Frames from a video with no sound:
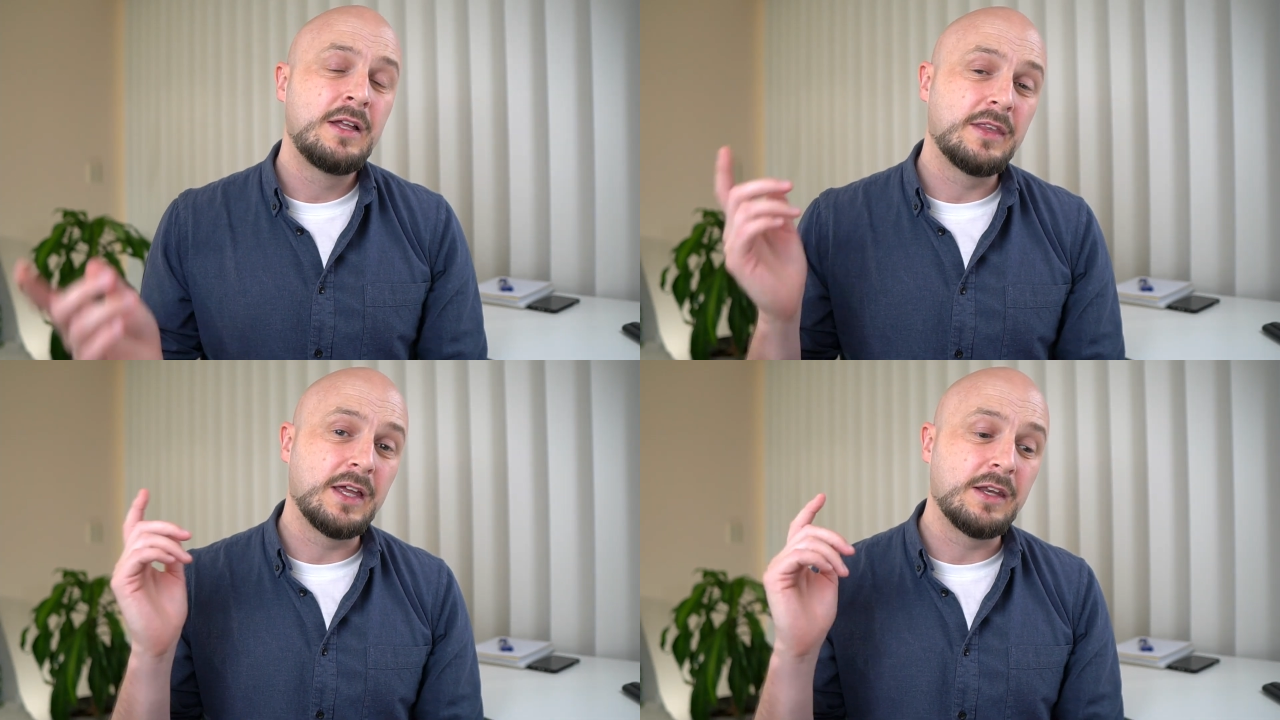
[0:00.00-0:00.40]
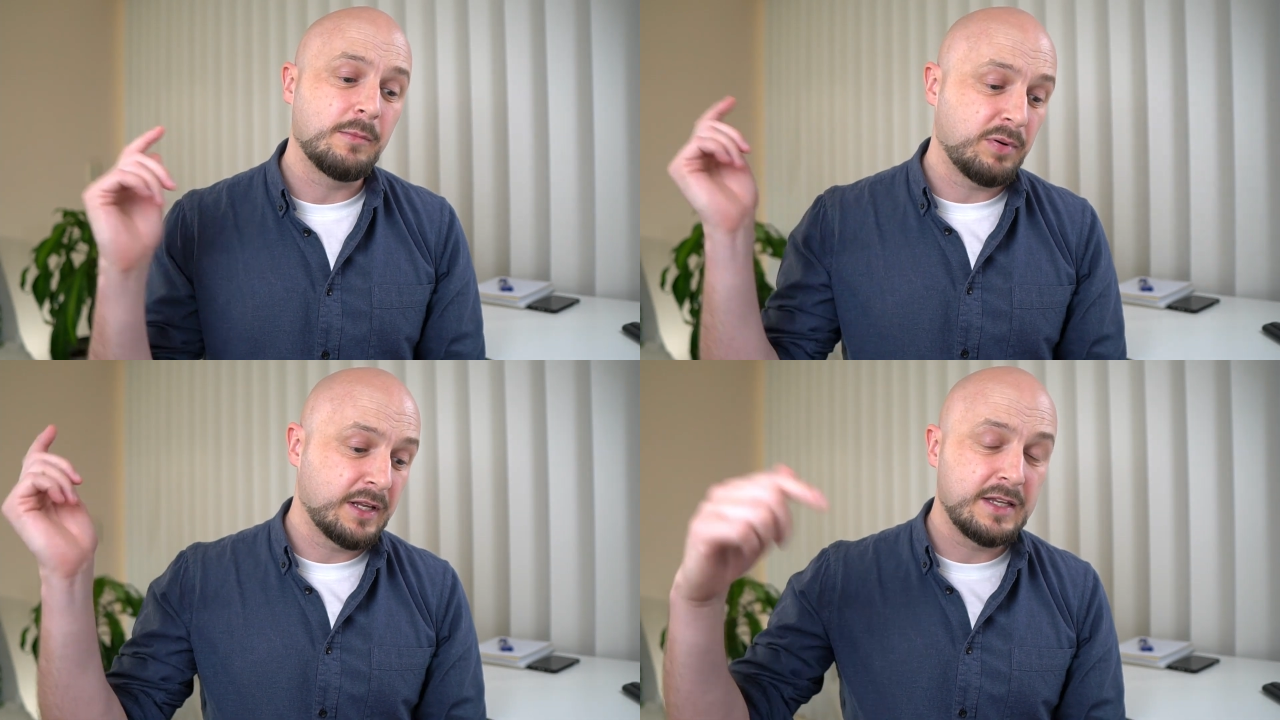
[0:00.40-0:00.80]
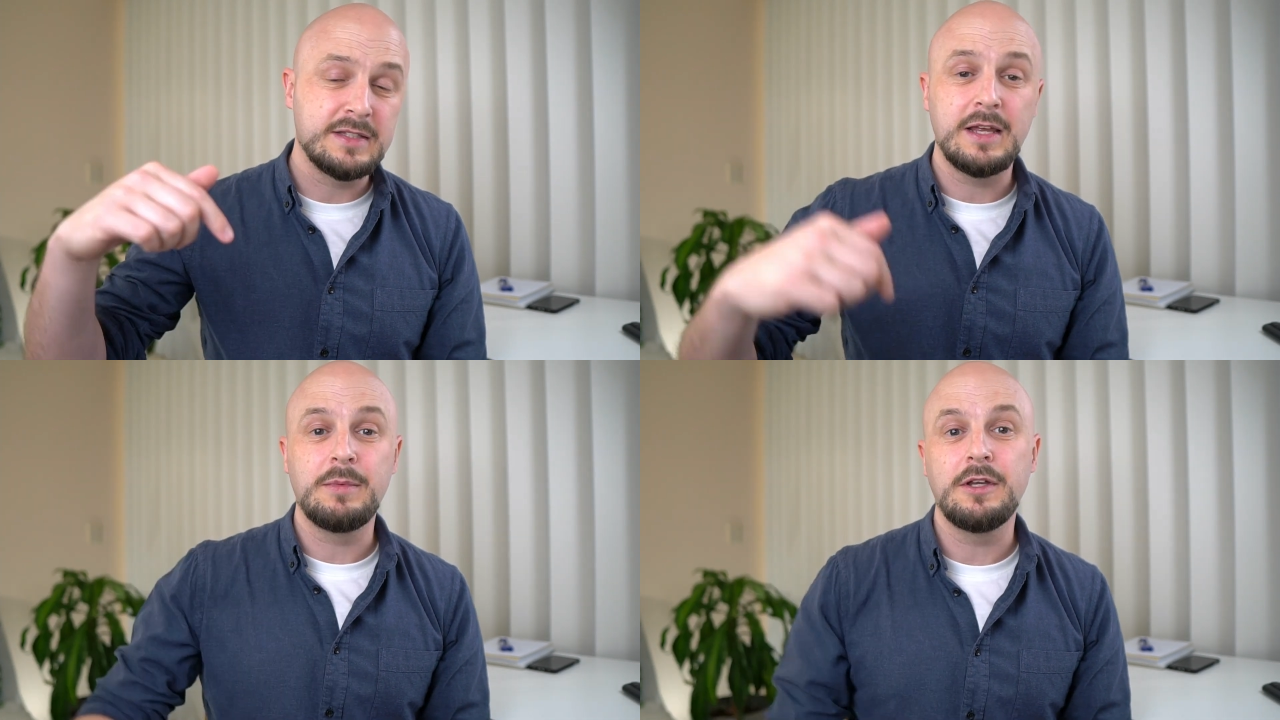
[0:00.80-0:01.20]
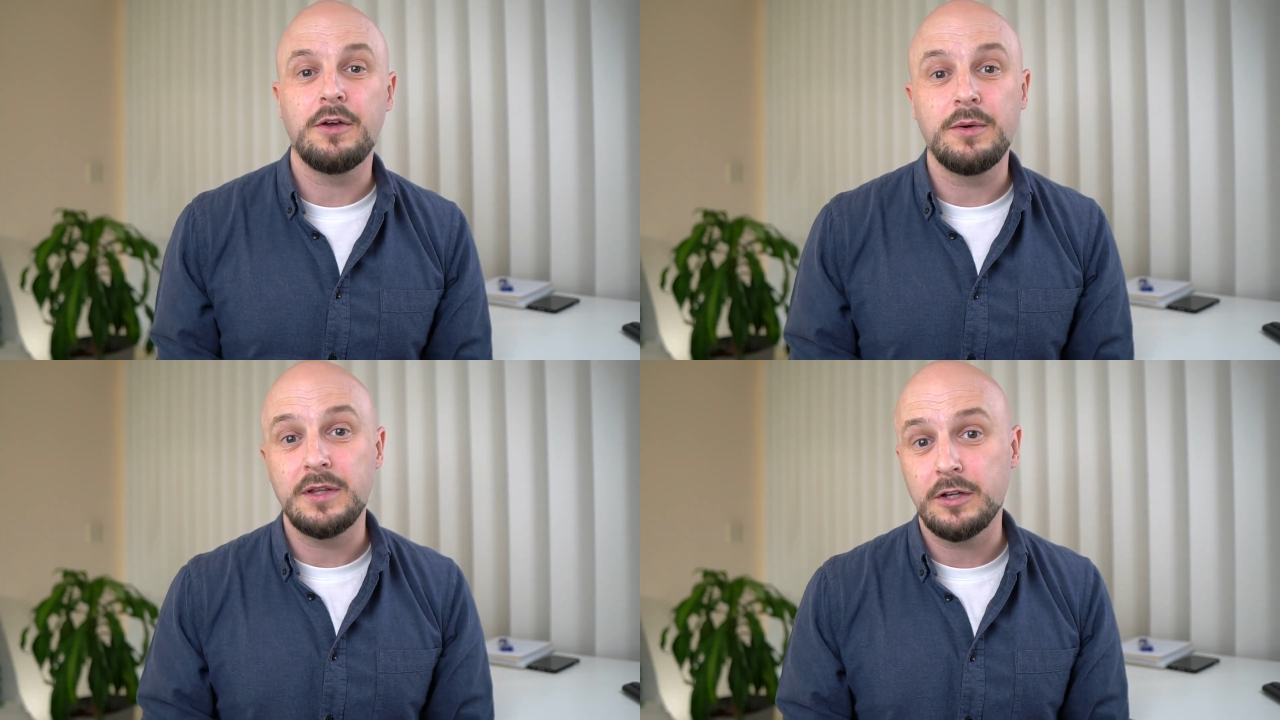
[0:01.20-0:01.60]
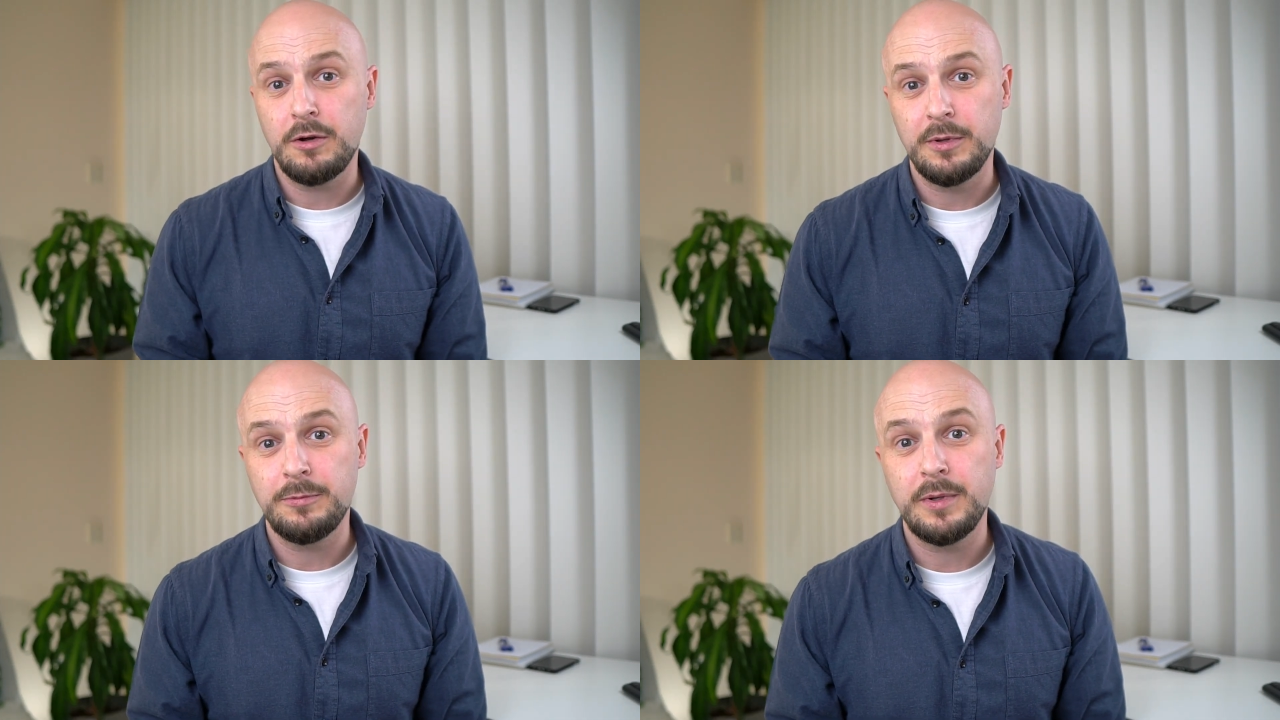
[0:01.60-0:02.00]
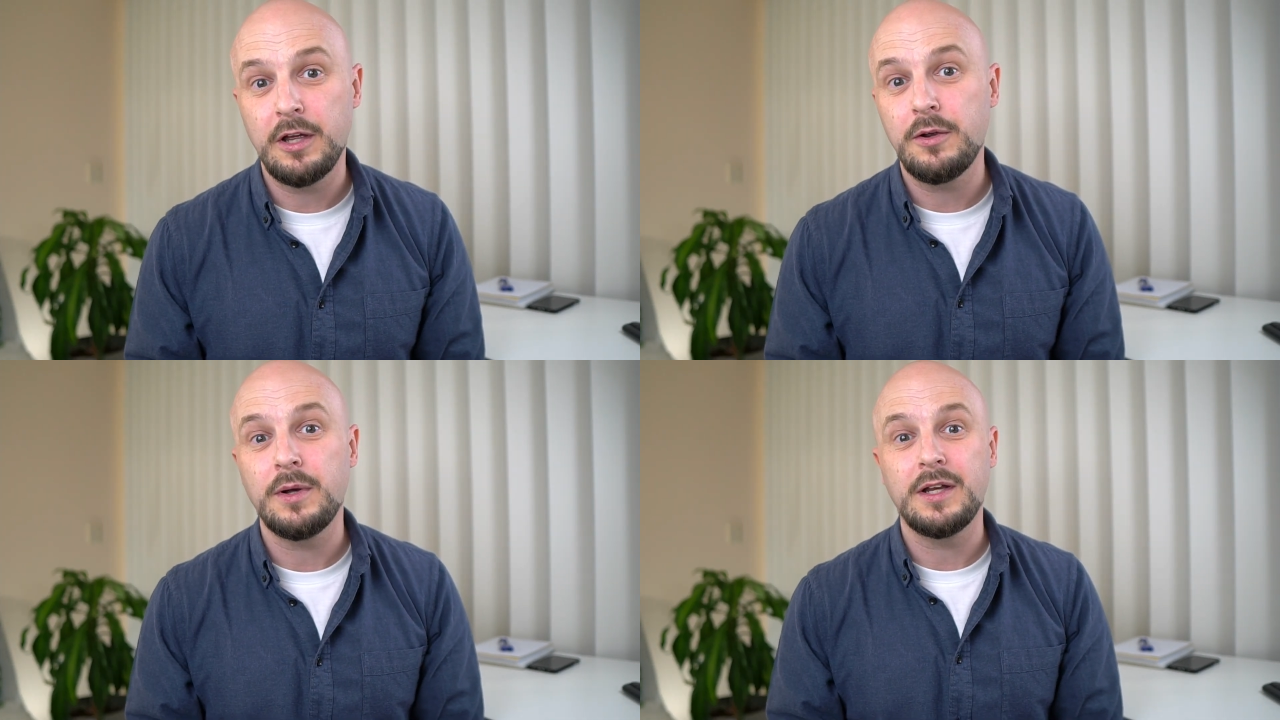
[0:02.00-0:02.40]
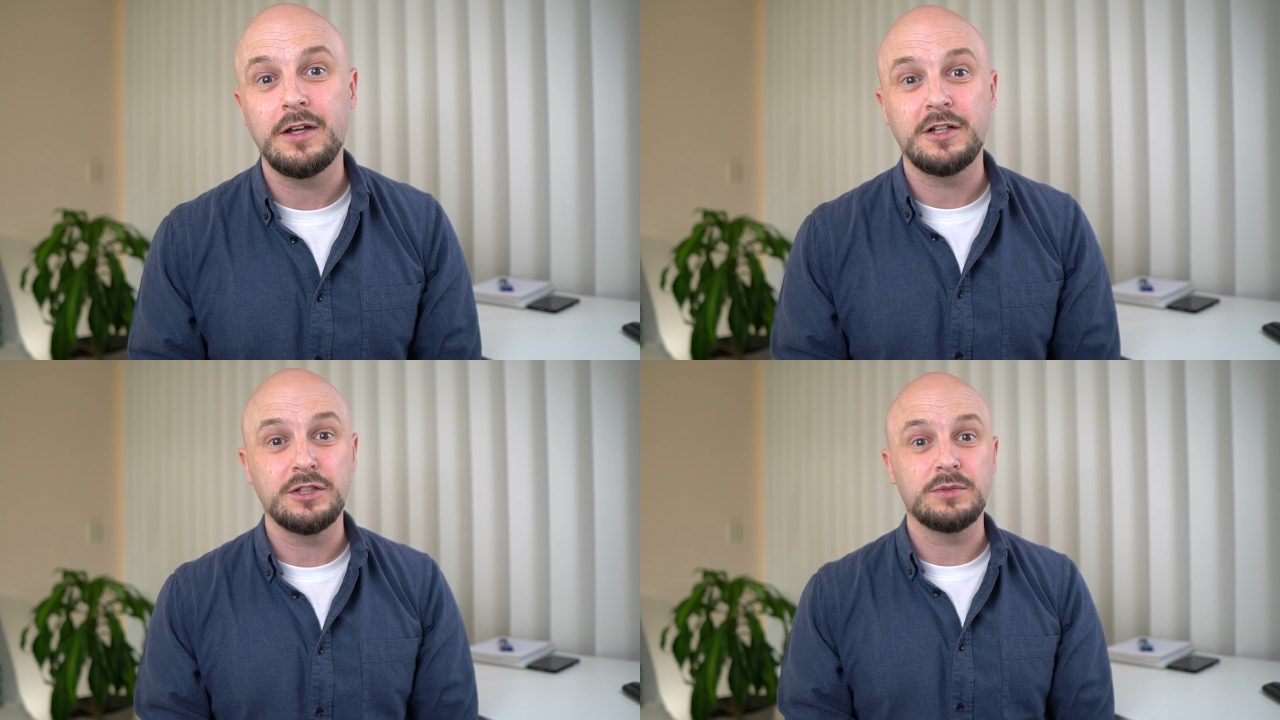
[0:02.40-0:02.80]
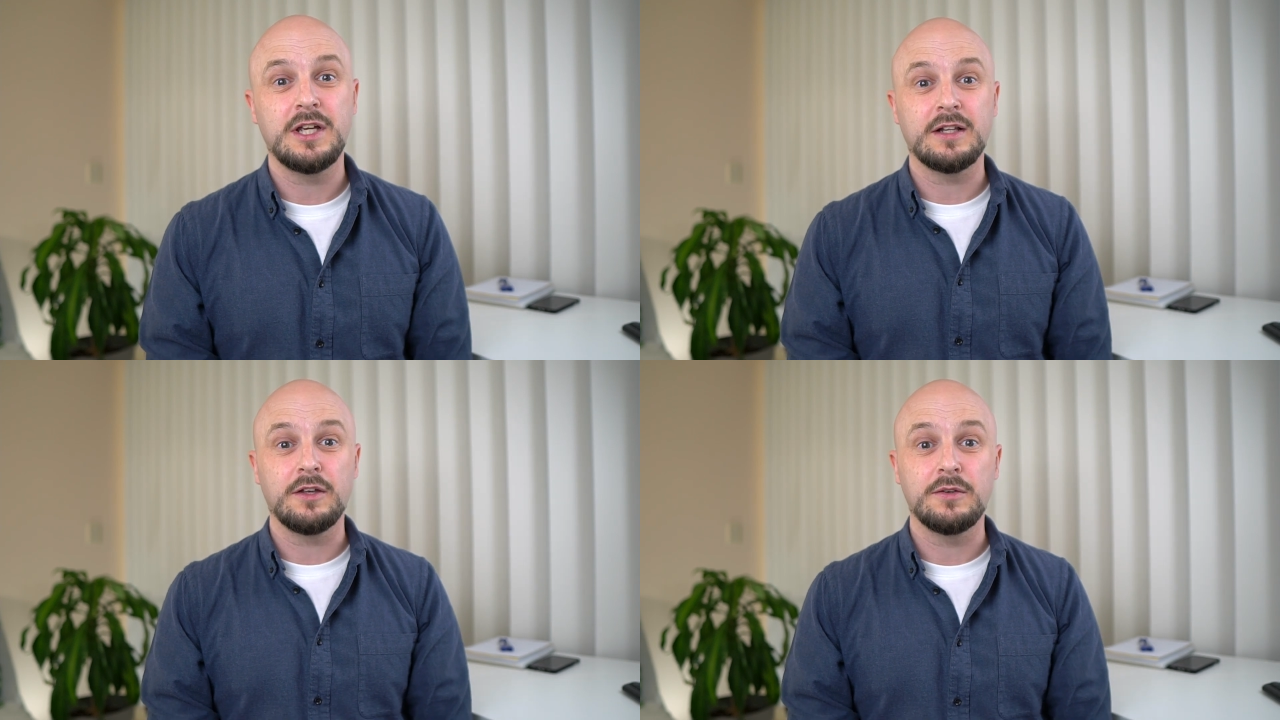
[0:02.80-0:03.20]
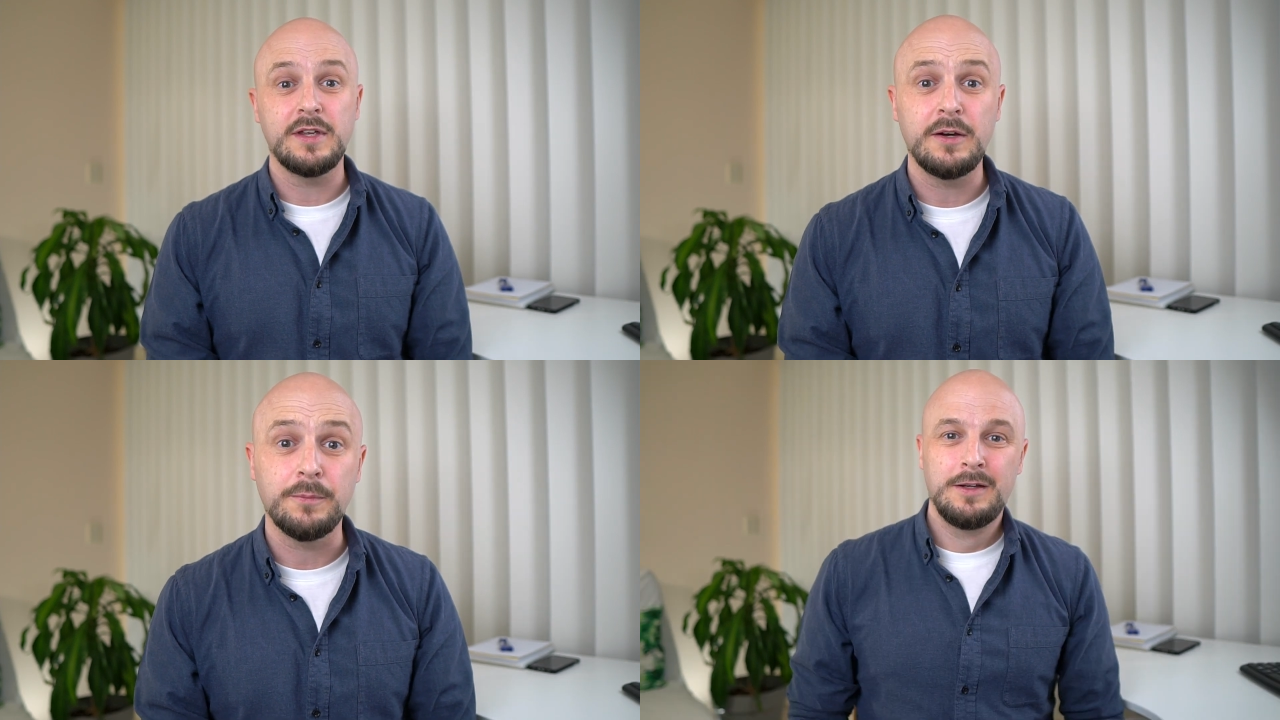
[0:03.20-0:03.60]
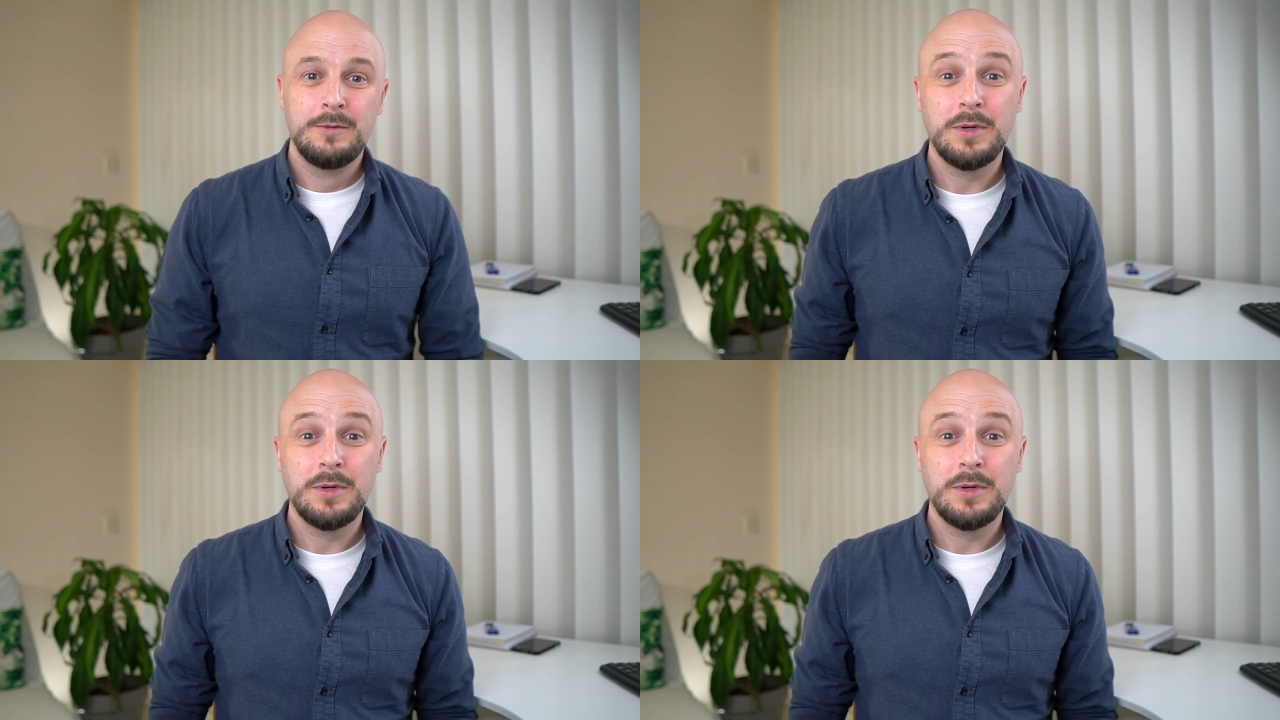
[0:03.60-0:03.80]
then please let me know in the comments below and I shall check those out.